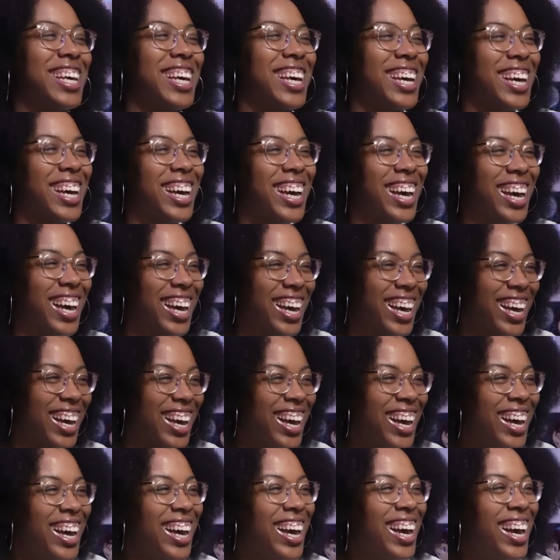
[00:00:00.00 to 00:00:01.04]
just
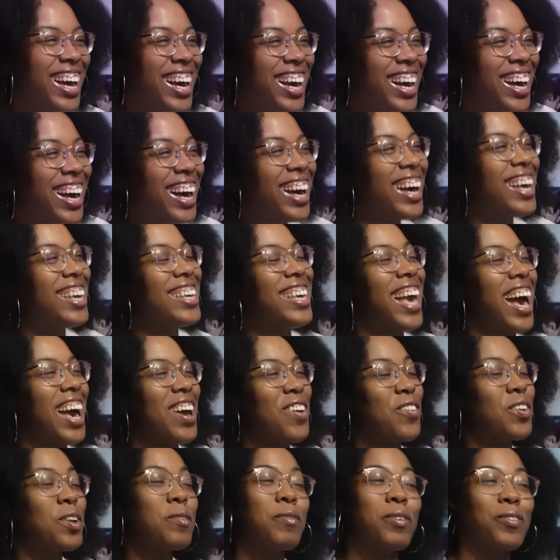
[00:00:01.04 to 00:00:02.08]

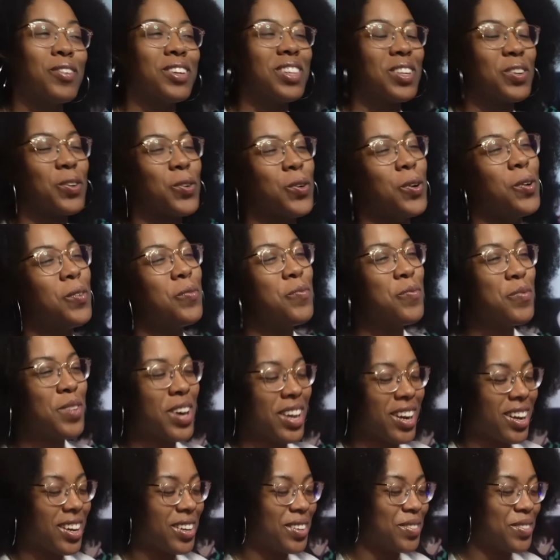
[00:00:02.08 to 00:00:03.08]
yeah, it would have been really cool. But